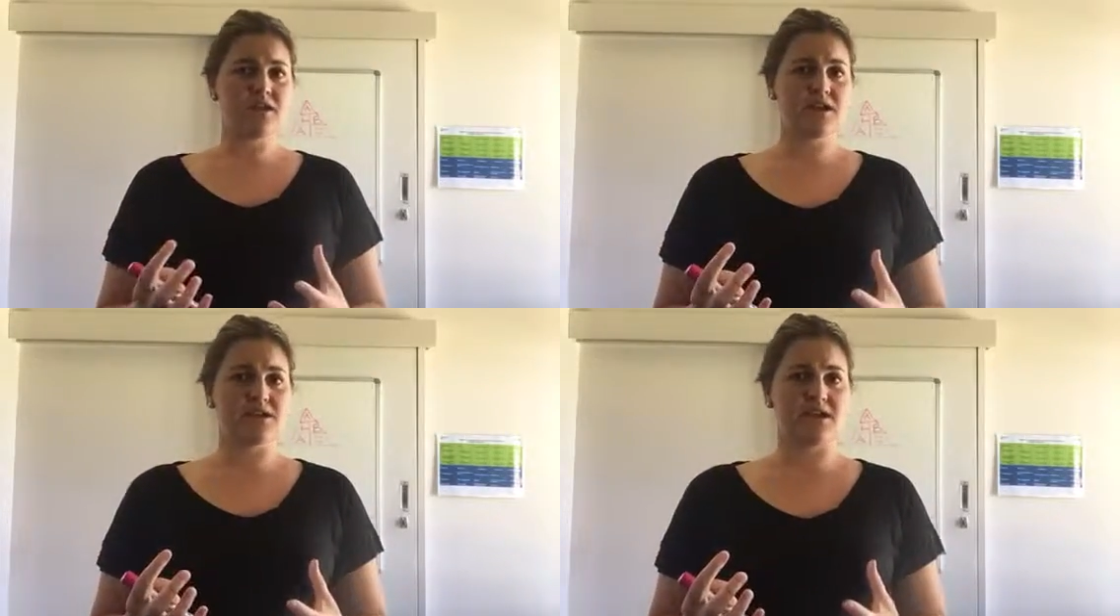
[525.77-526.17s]

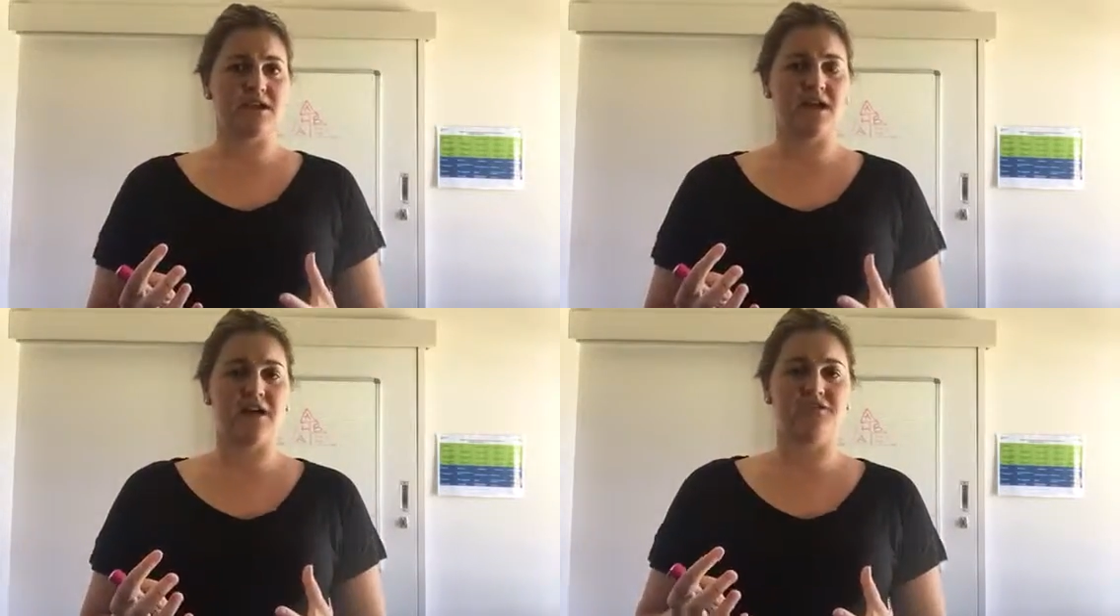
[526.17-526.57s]
kids in the
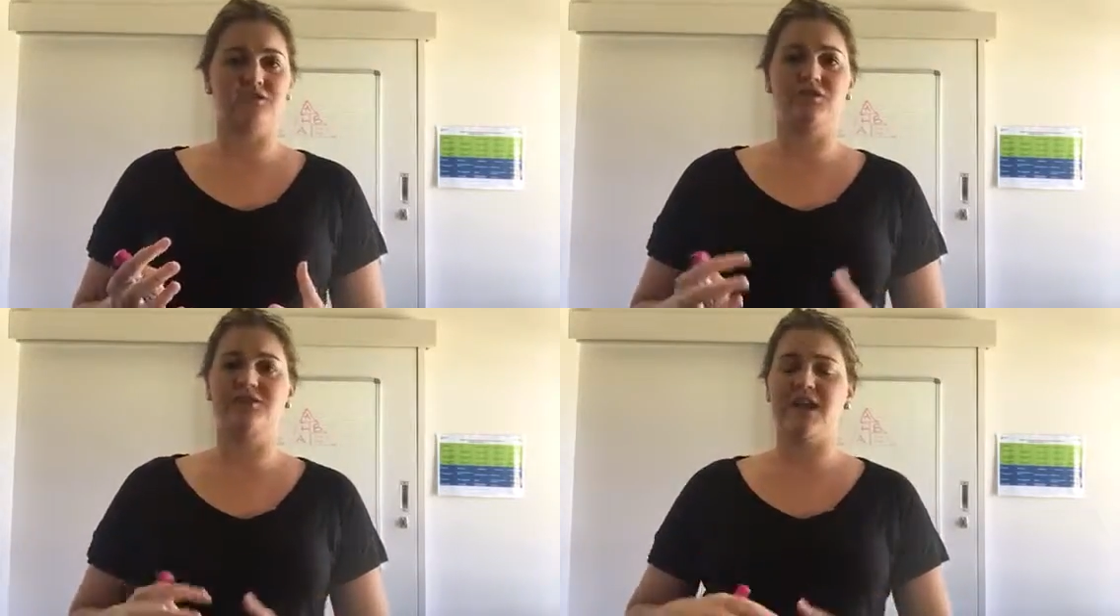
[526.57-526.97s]

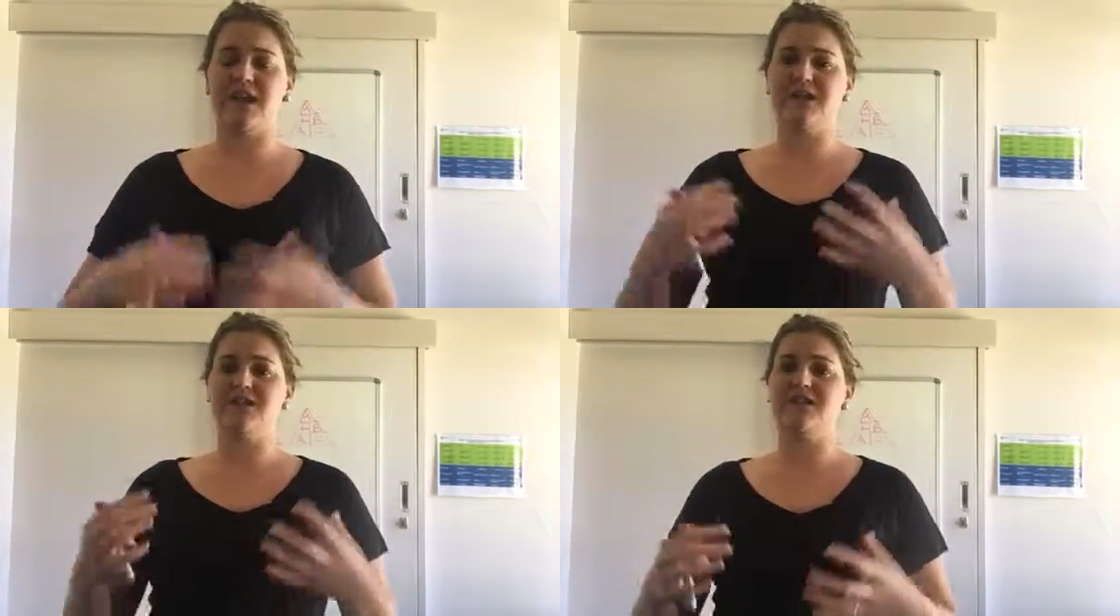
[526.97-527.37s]
classroom whose
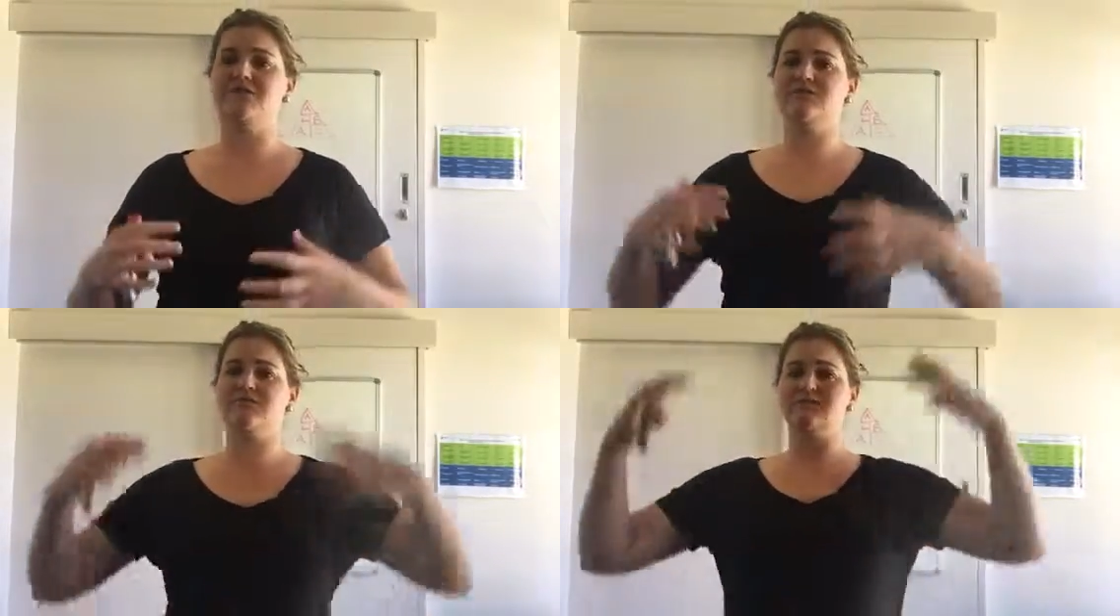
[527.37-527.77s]
energy
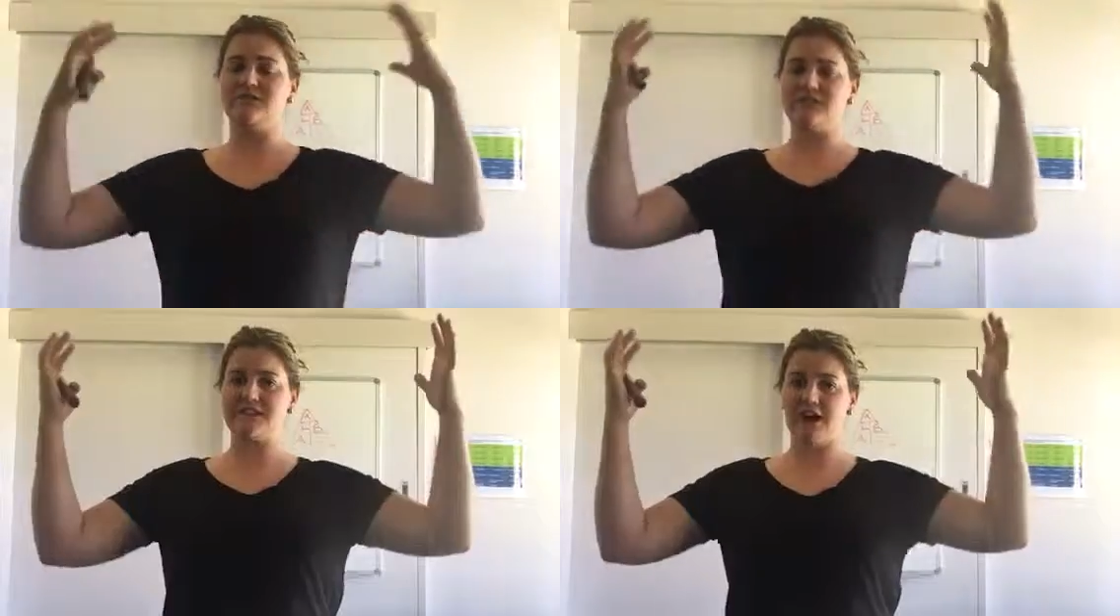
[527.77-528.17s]
levels are
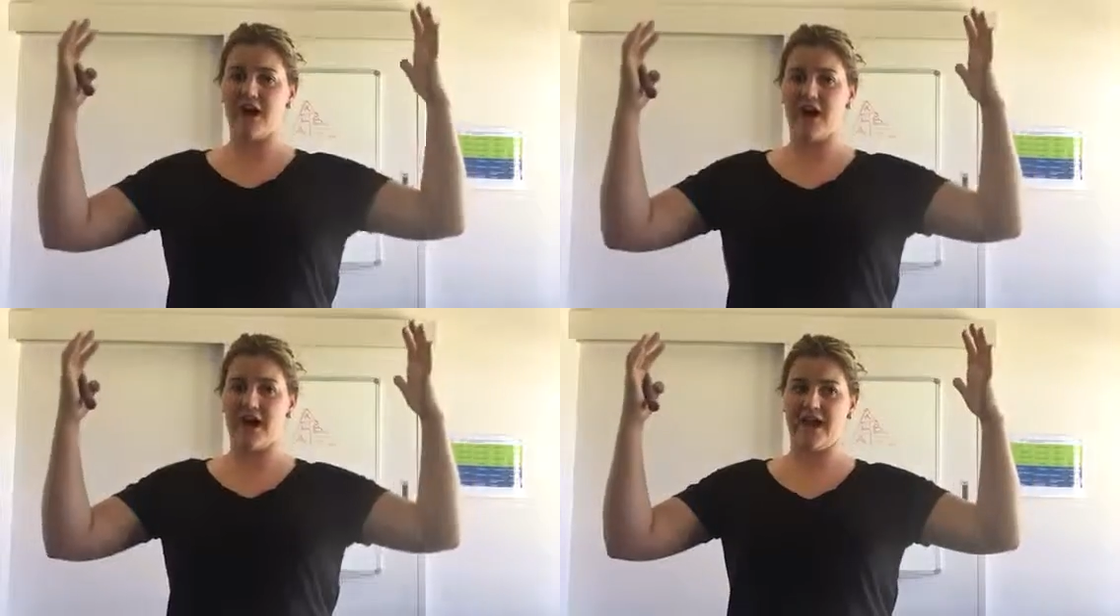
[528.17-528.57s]
really
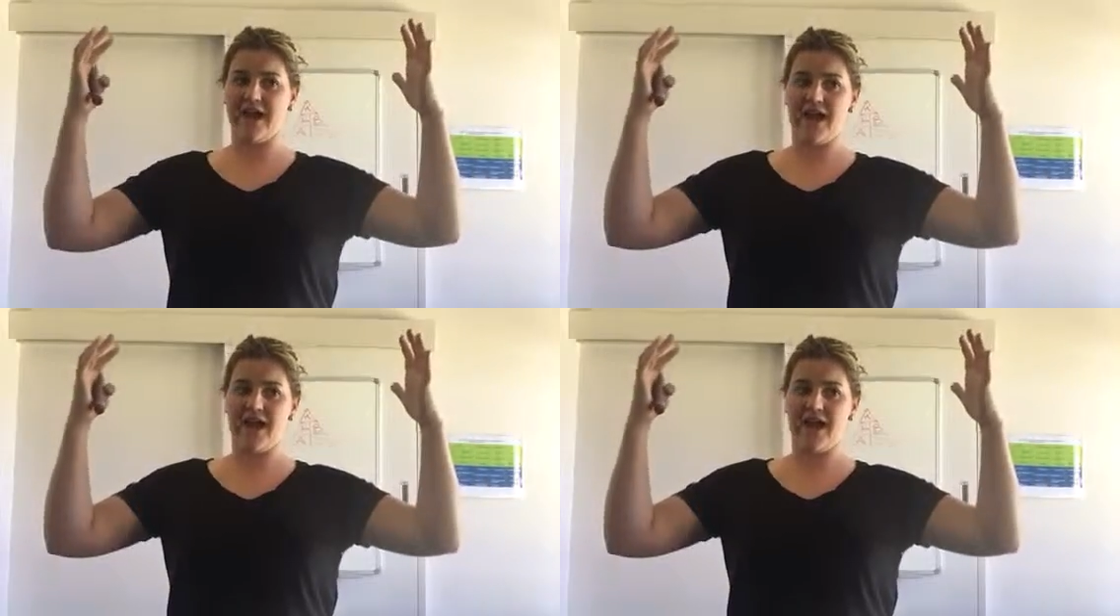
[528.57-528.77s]
high,